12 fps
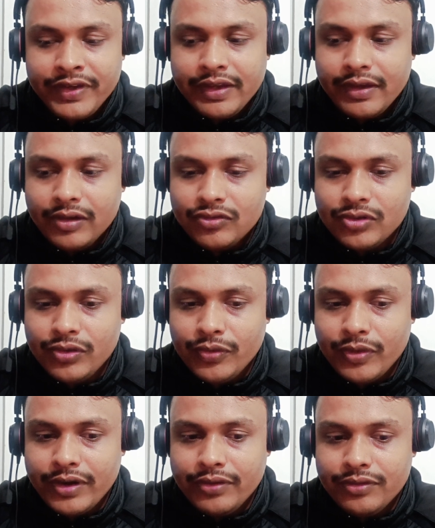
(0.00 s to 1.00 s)
actually we
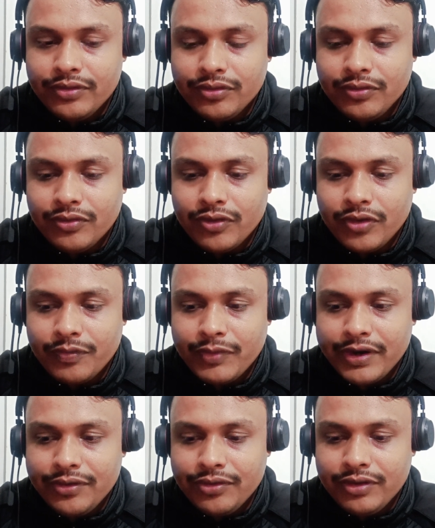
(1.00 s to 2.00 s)
want to or
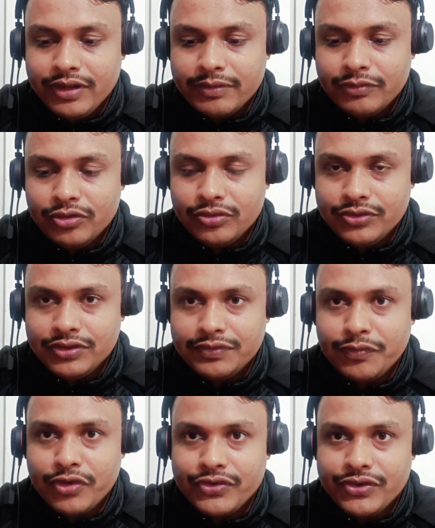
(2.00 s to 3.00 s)
find to keep those
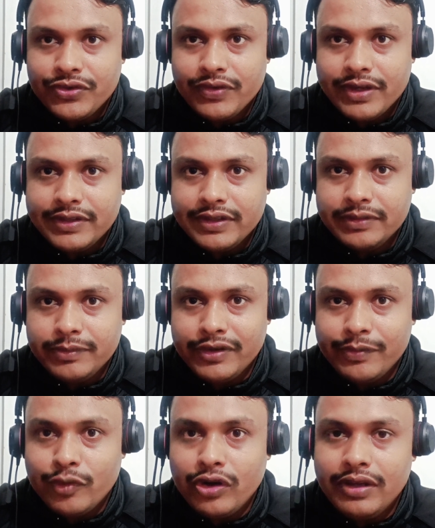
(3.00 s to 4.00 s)
positive cases,
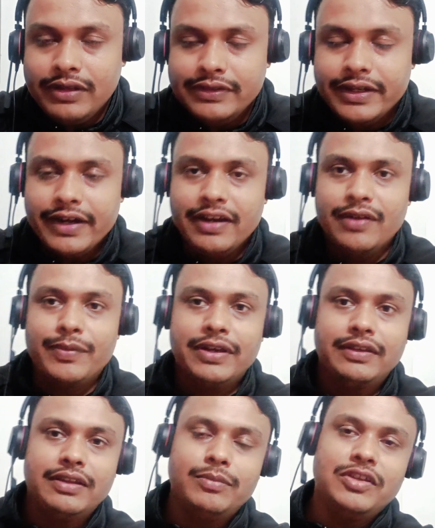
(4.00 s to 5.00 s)
but model is
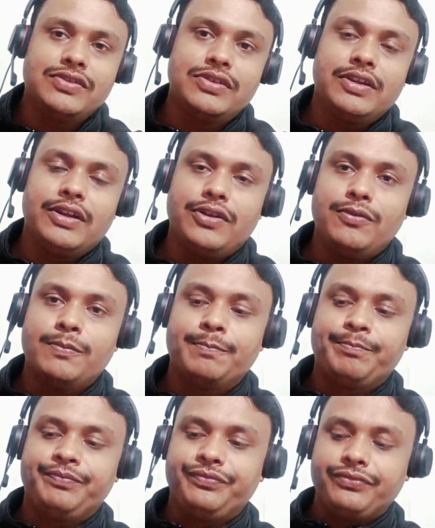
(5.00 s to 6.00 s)
identifying them as a negative.
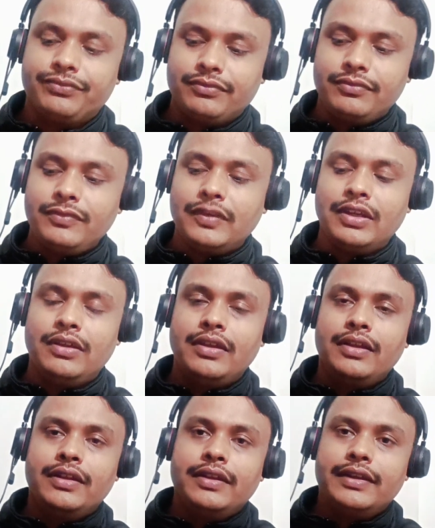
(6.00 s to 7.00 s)

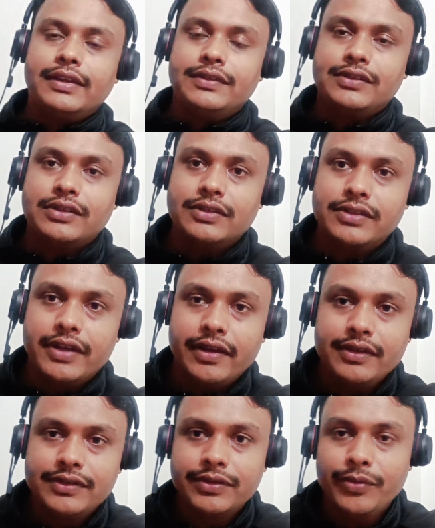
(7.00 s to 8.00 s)
In such
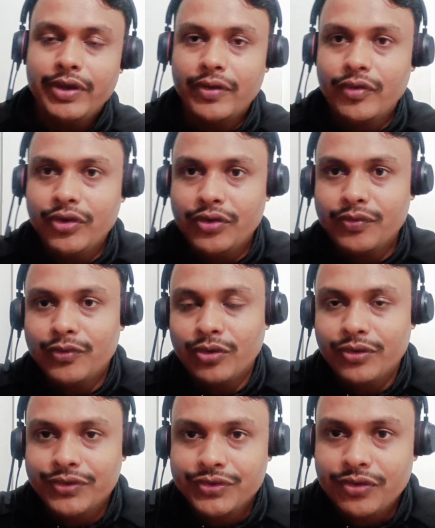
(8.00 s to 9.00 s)
case we have need to
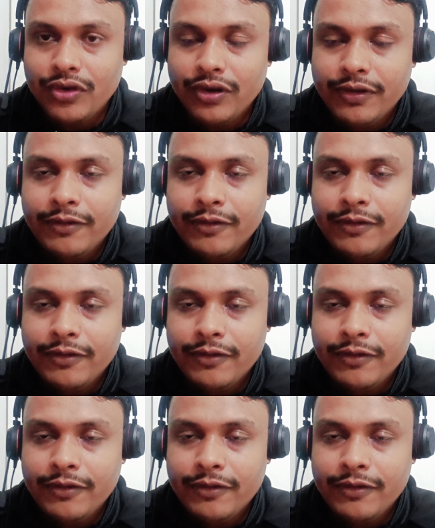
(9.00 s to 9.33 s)
focus on